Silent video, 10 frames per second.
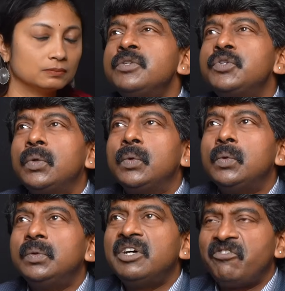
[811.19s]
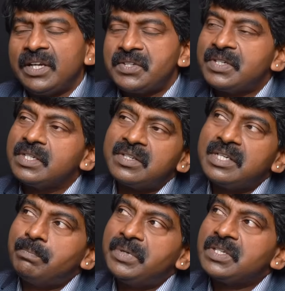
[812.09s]
So the first
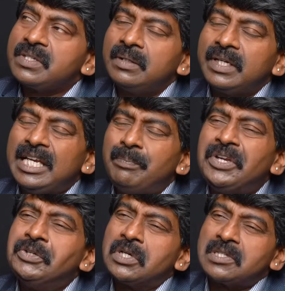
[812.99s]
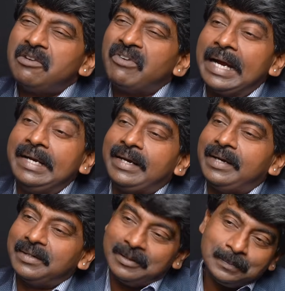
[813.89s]
step is keeping yourself
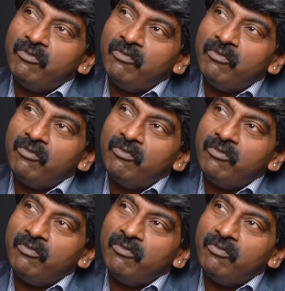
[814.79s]
hydrated.